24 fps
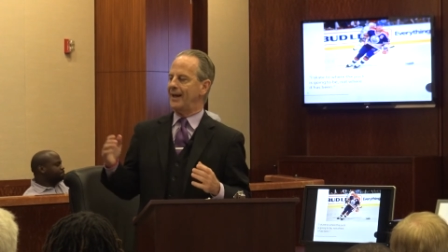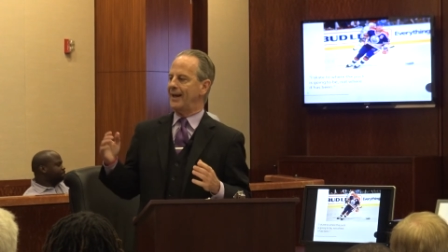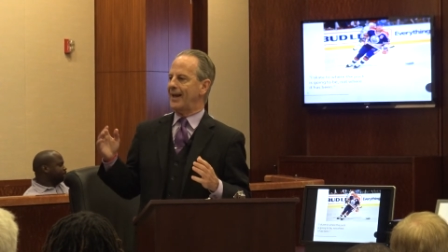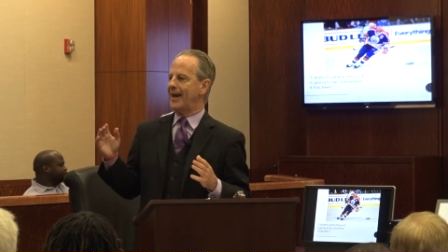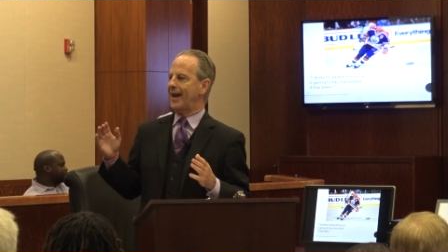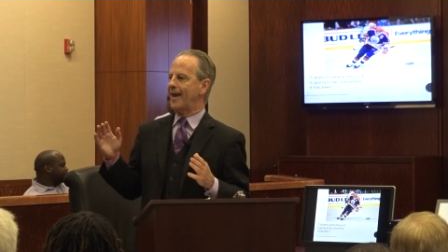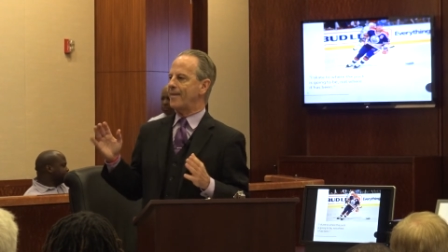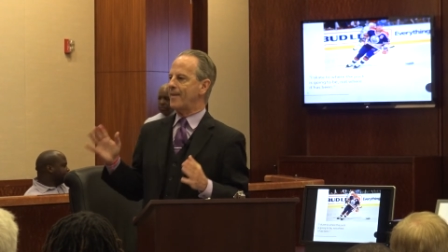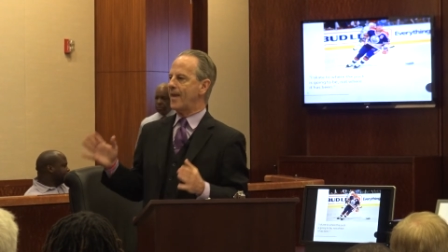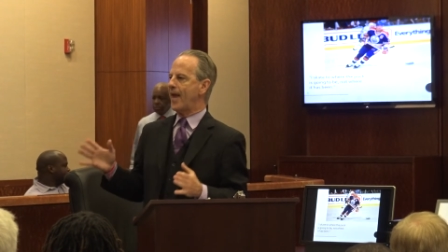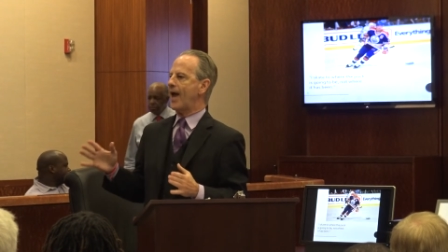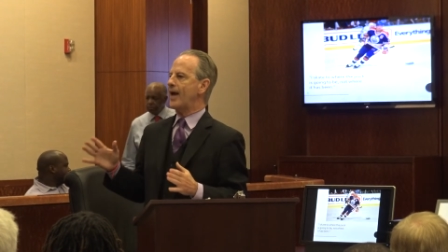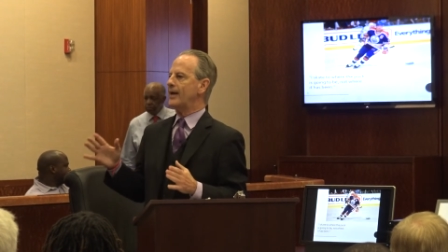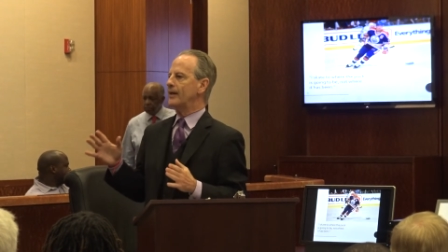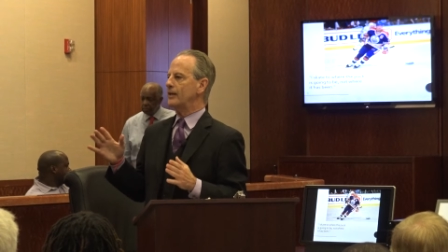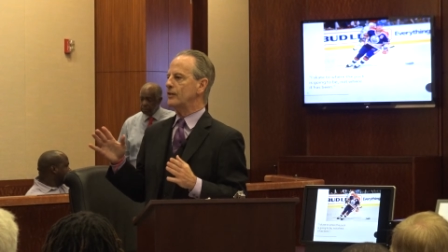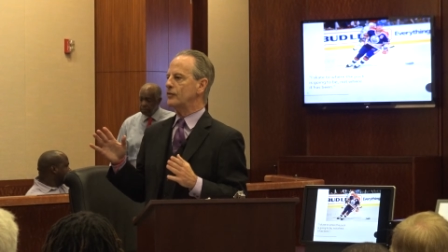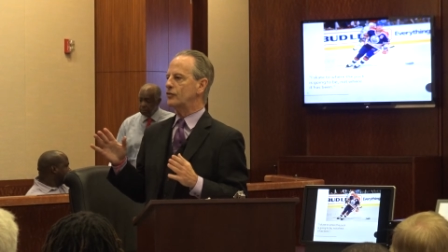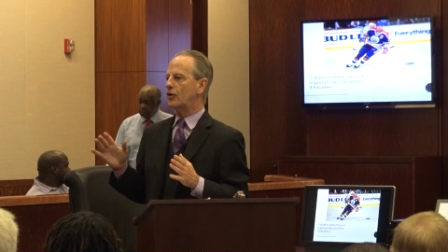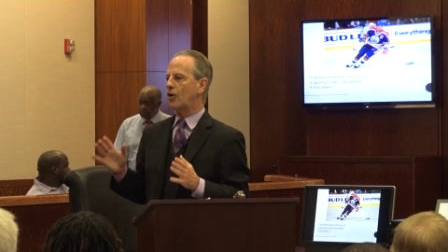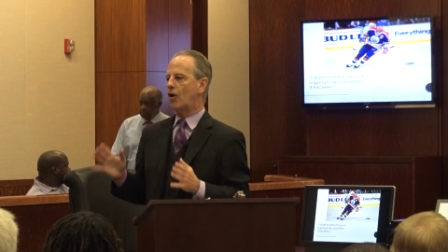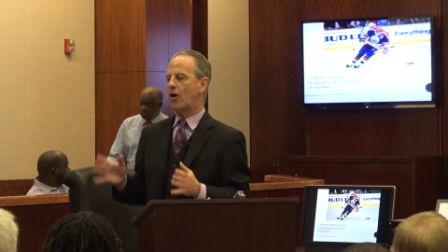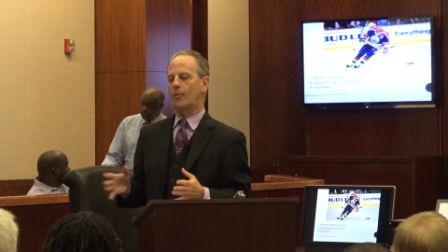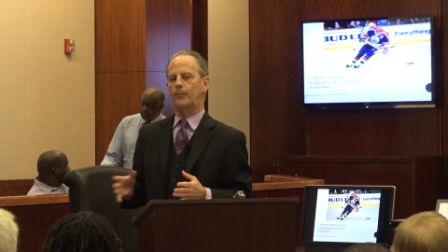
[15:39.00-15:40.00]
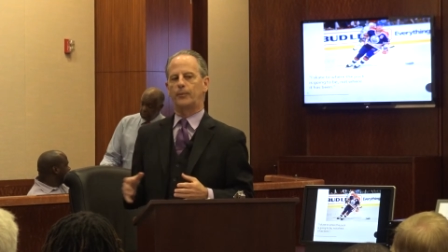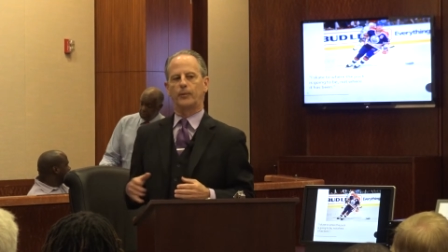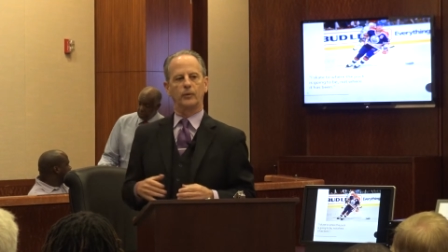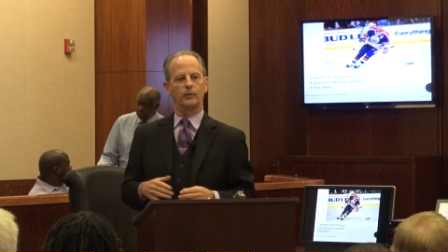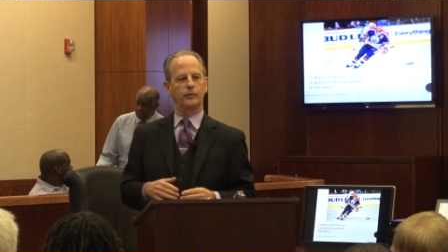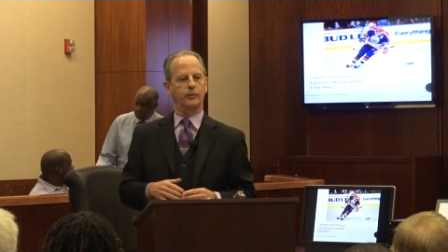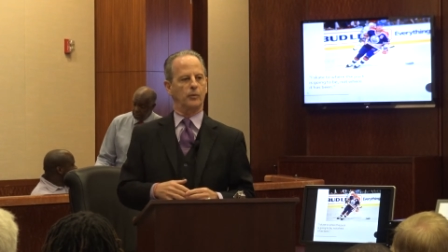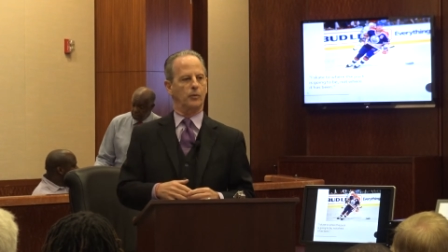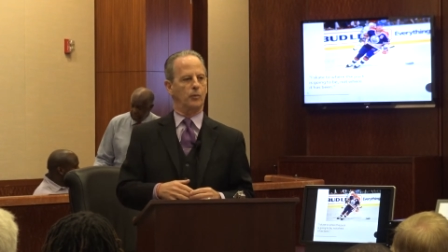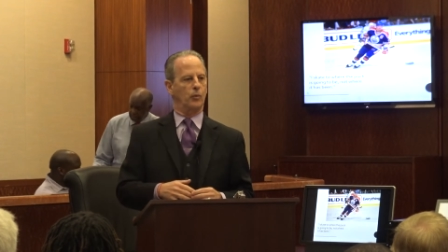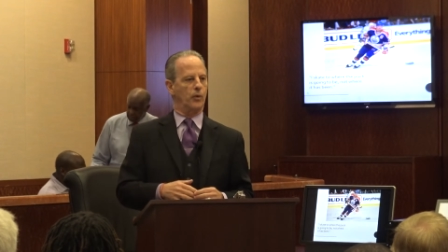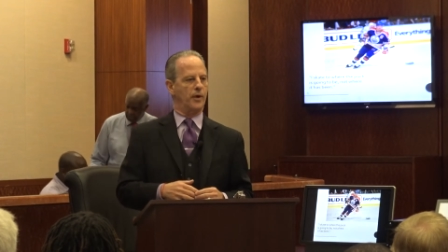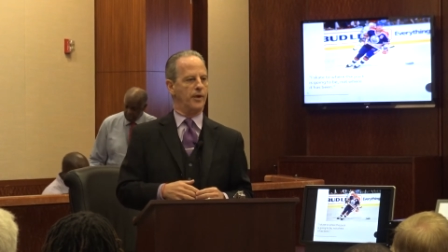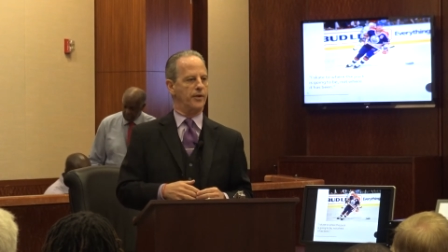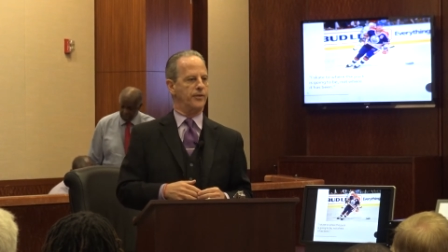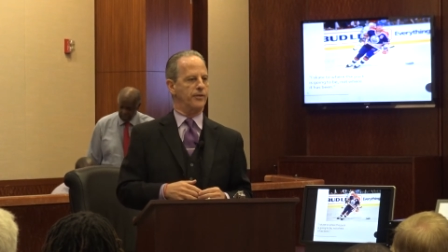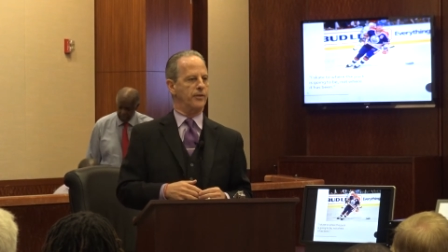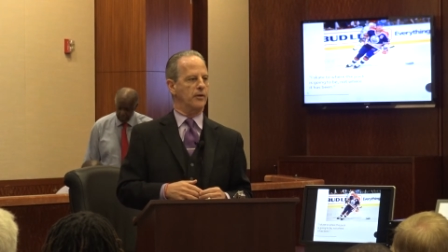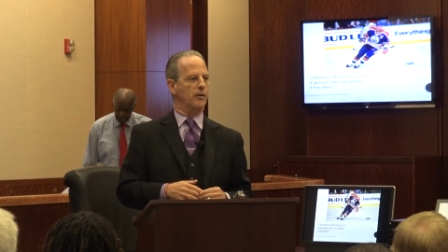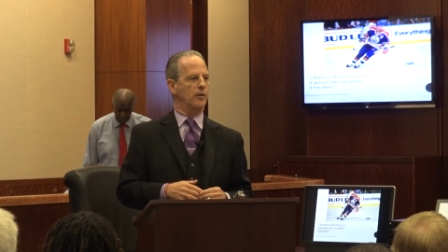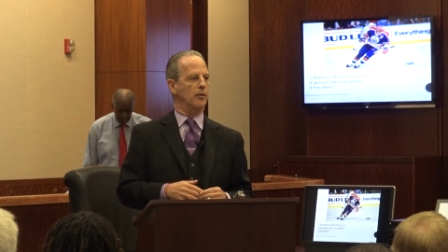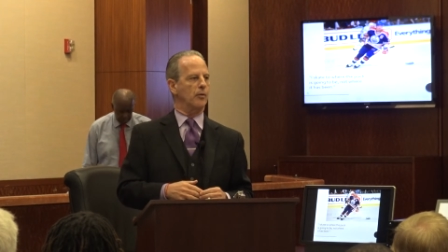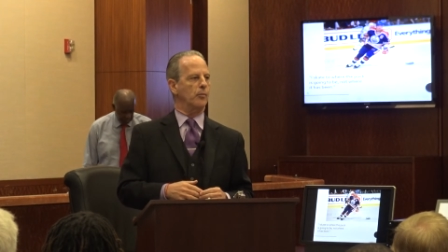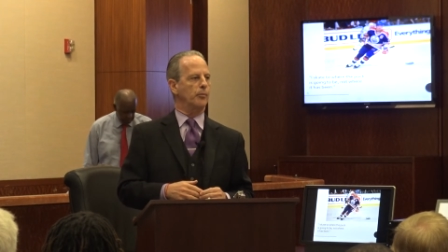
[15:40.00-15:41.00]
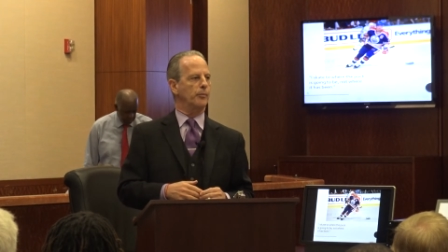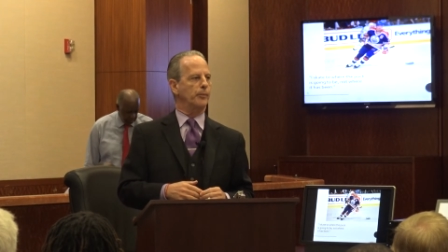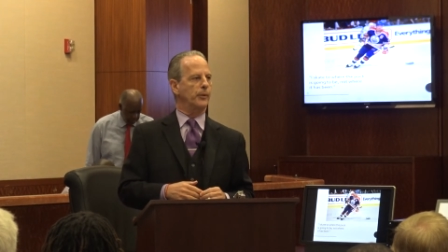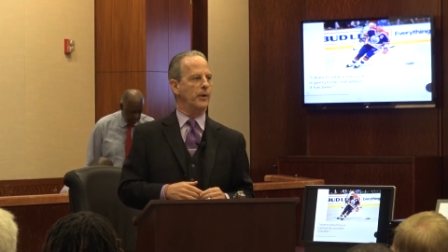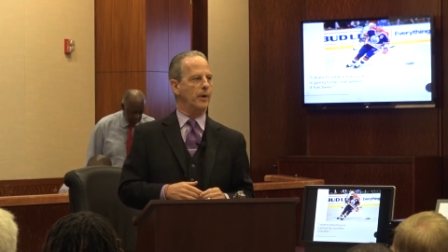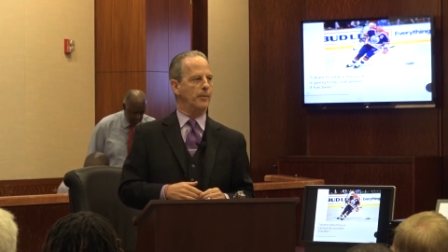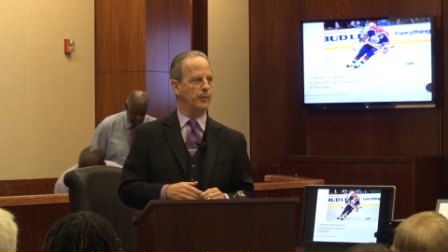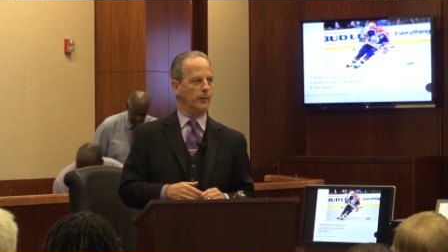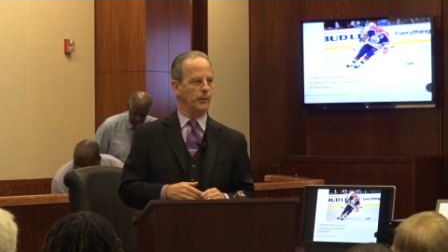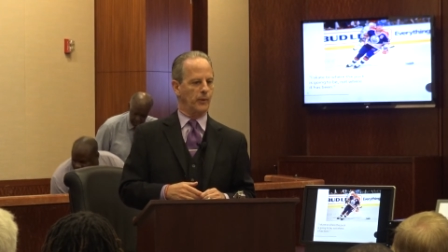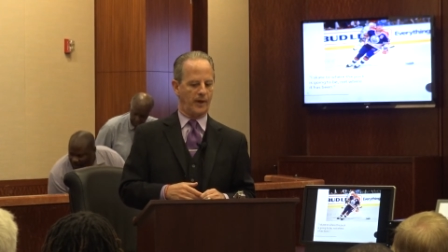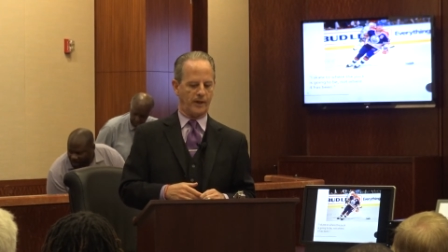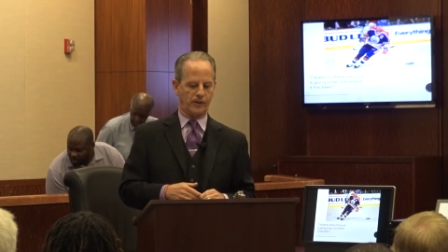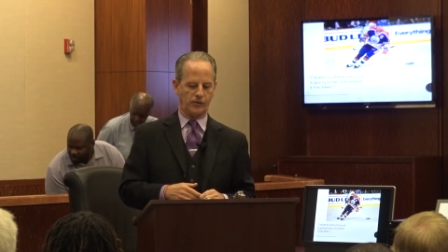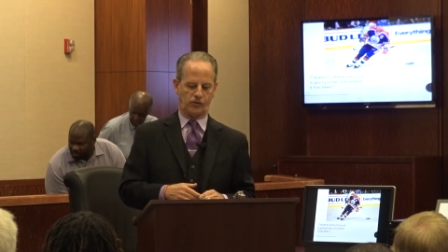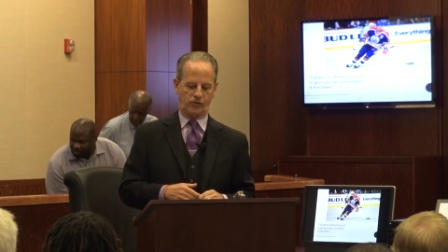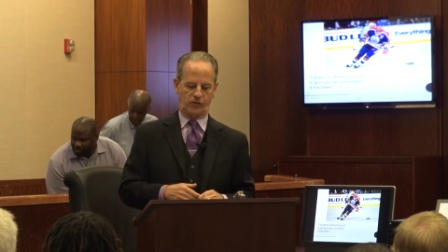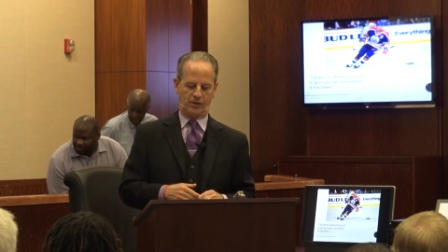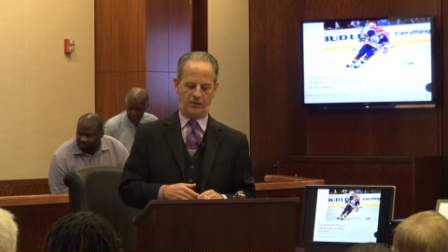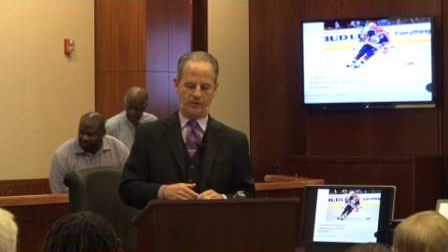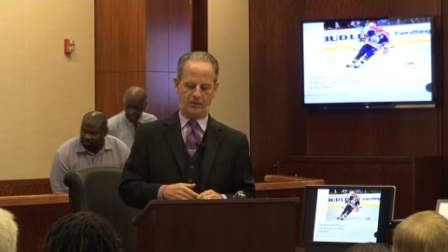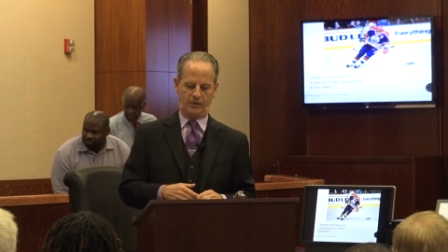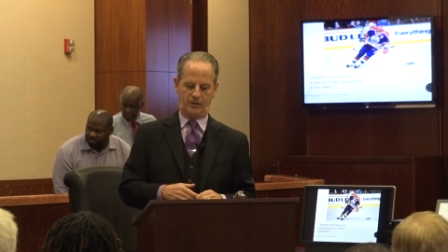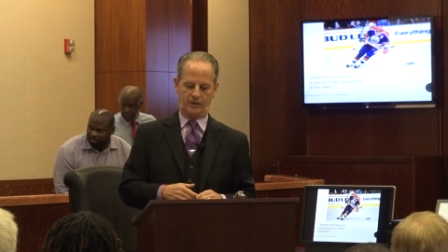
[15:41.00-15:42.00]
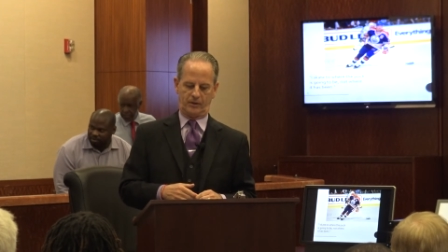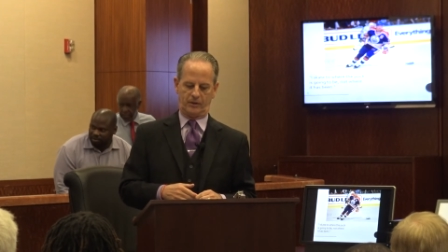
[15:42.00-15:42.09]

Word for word: And that is coupled with preparation,